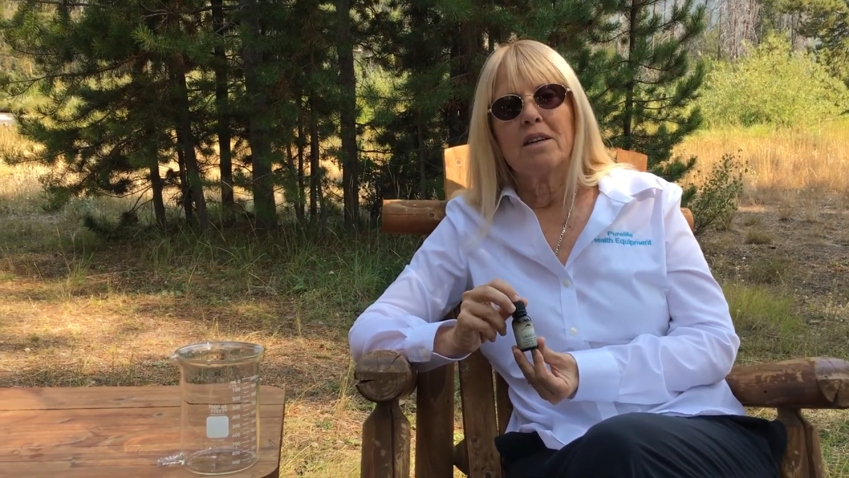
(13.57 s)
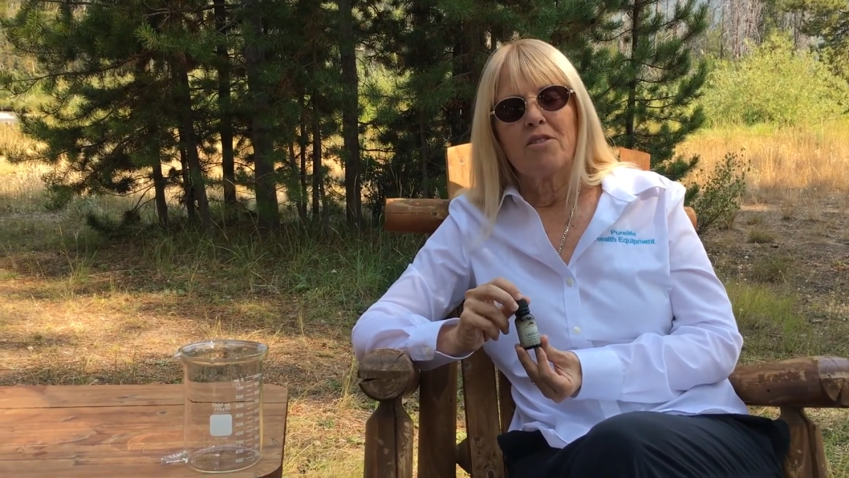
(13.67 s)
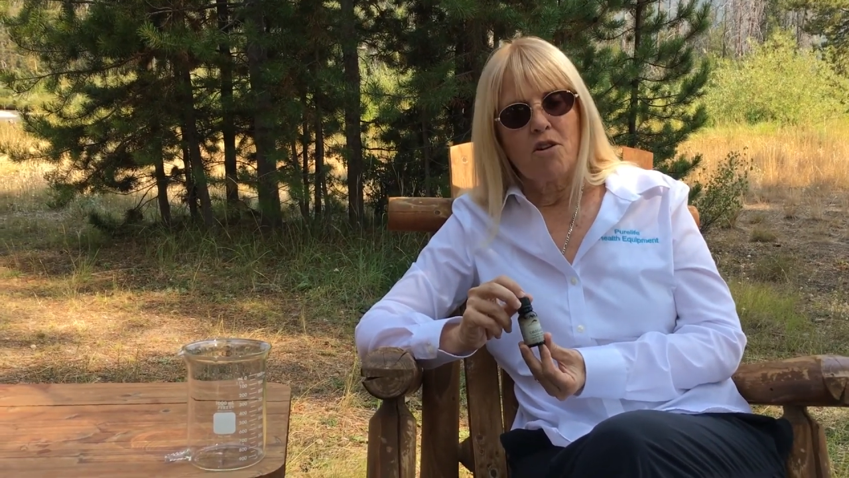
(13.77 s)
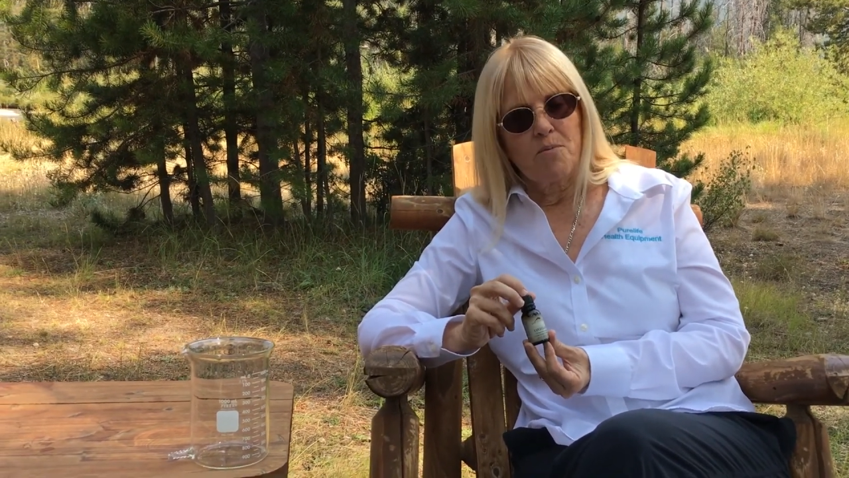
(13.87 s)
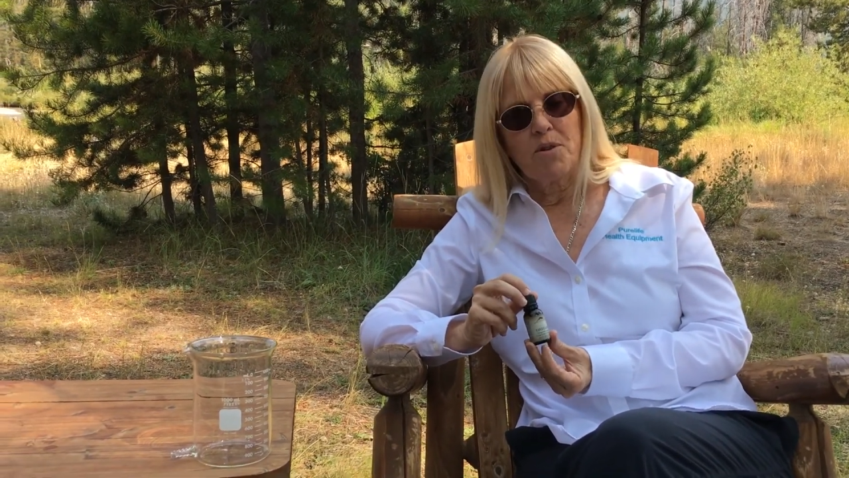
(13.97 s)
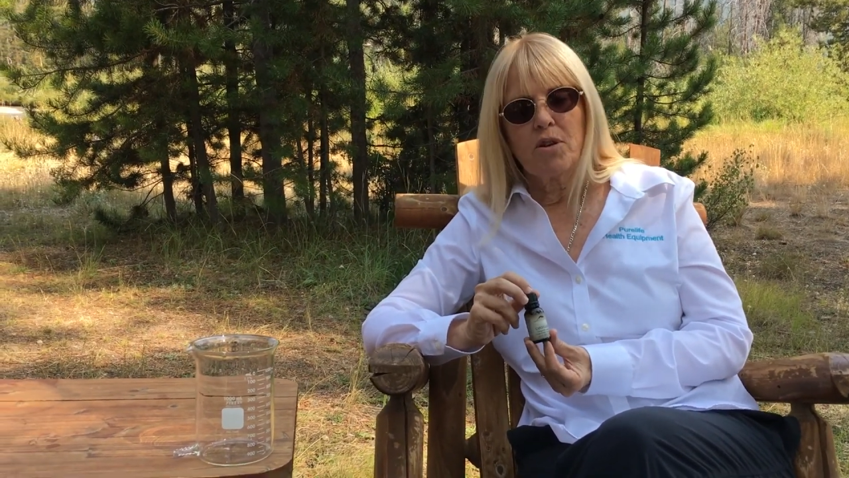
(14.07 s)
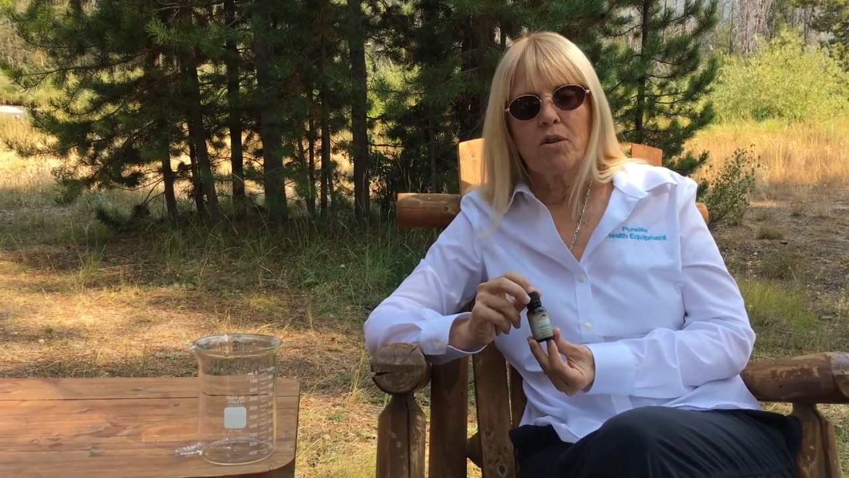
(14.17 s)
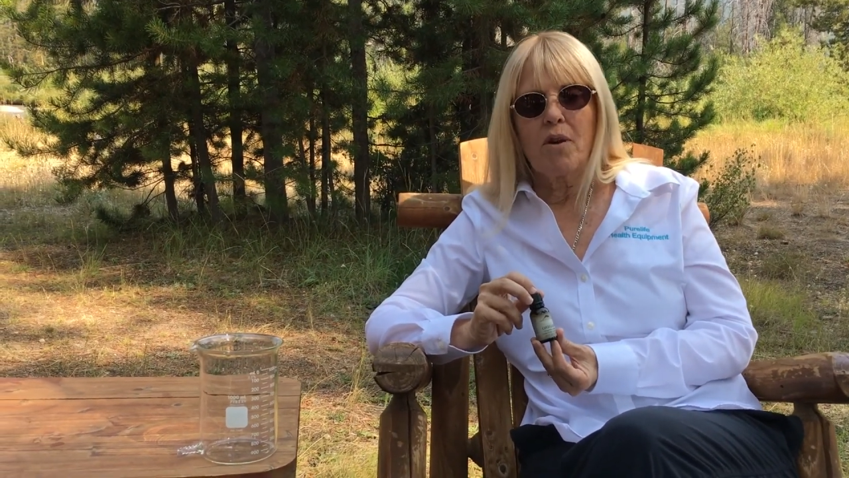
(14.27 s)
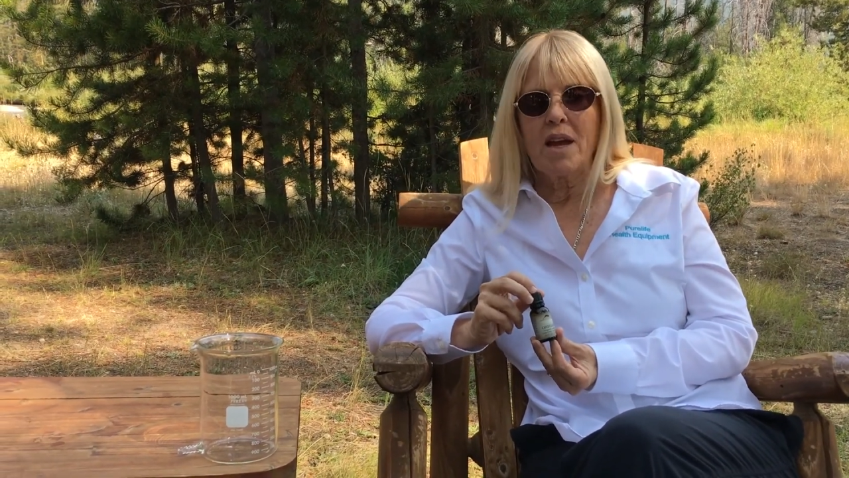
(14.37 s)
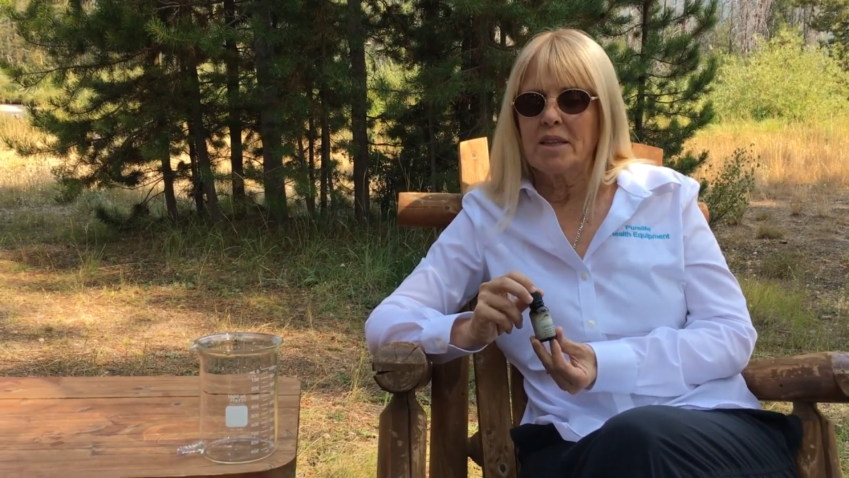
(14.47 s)
therapeutic
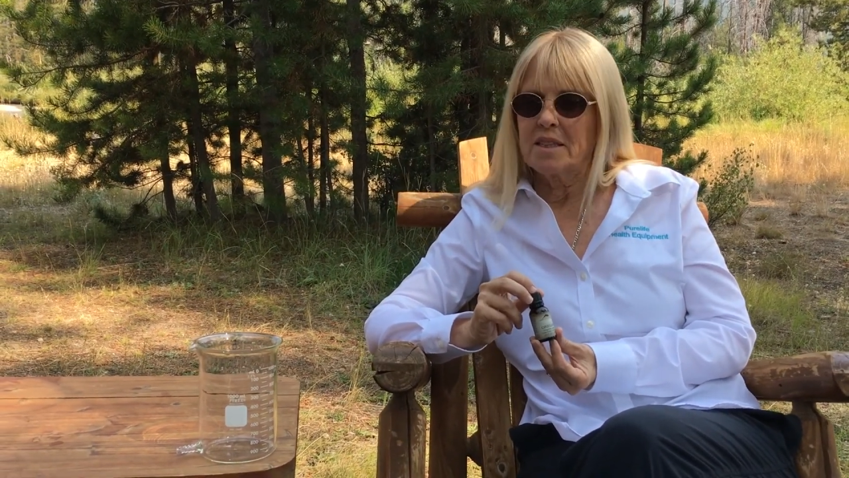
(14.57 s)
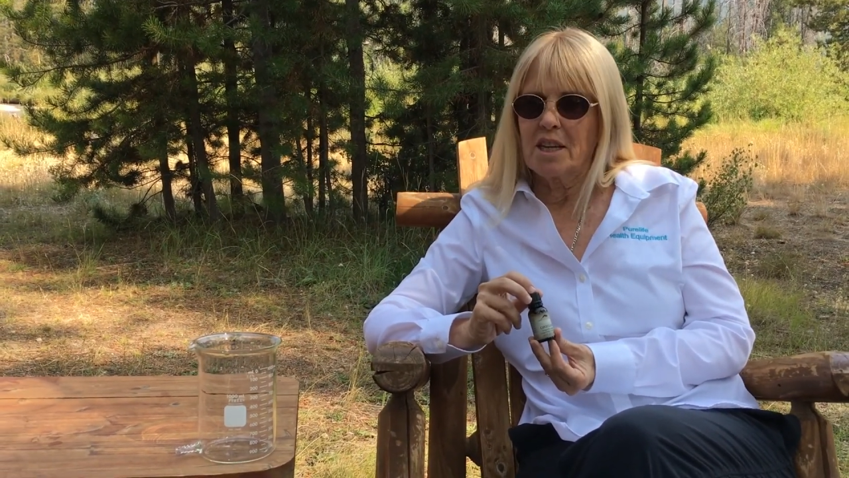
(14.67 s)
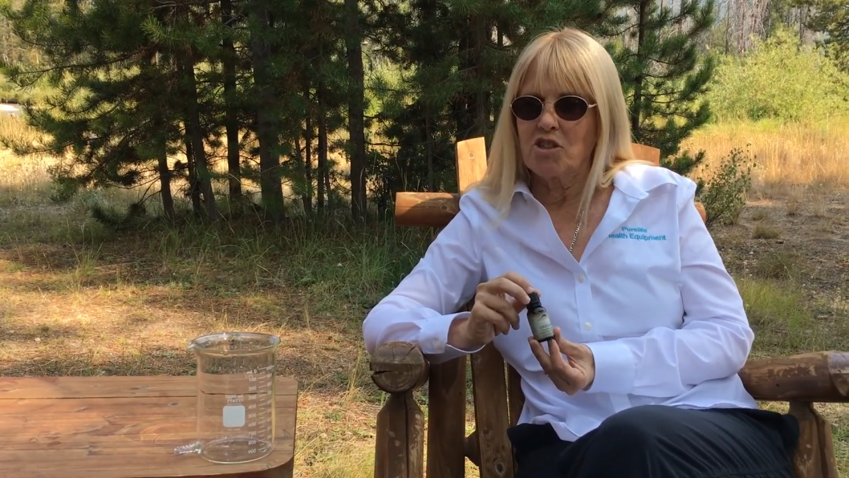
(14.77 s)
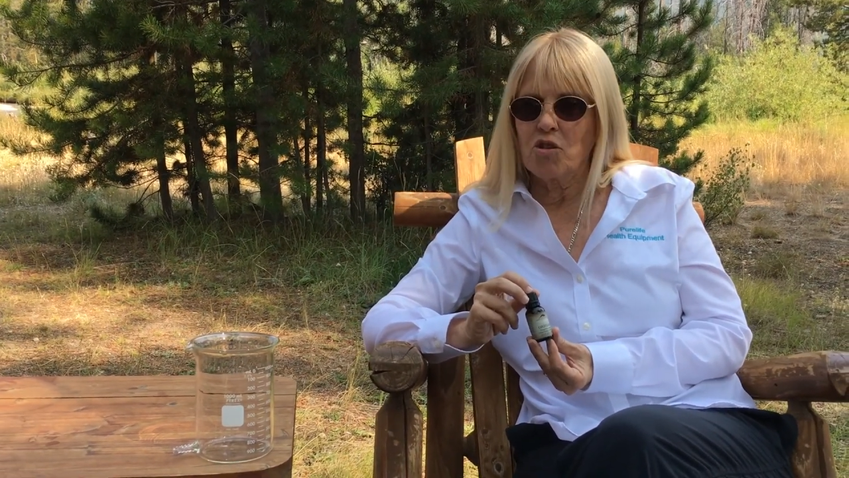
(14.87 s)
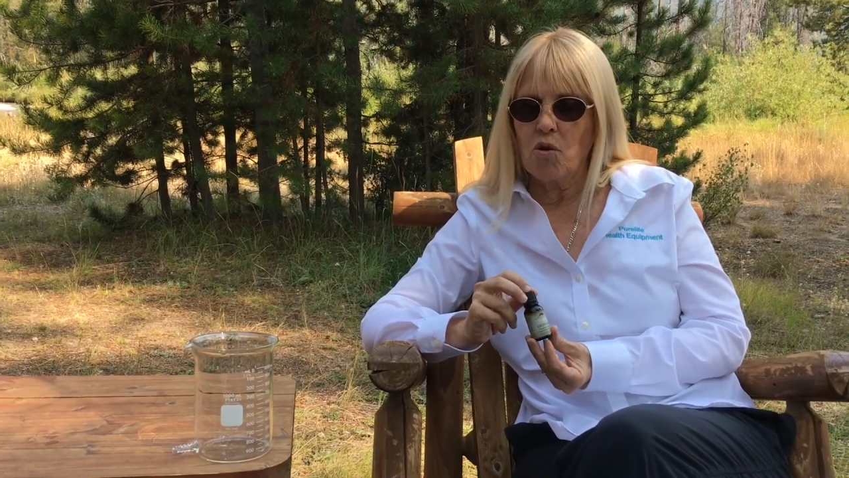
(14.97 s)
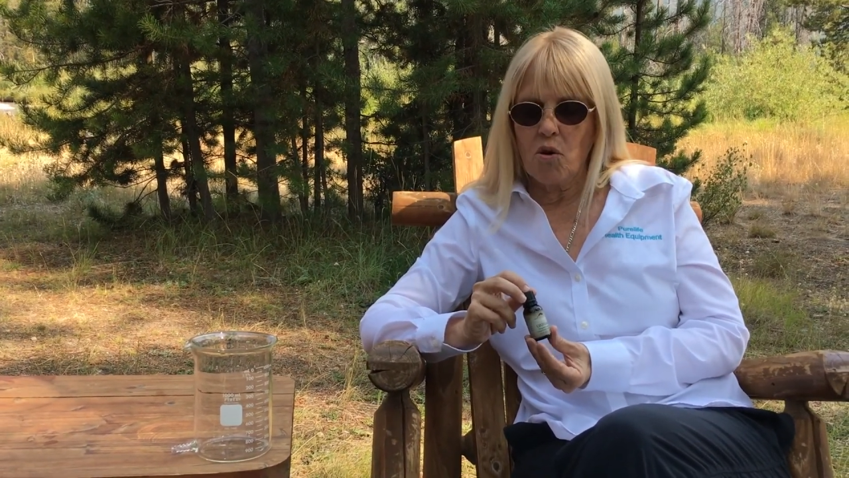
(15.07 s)
grade essential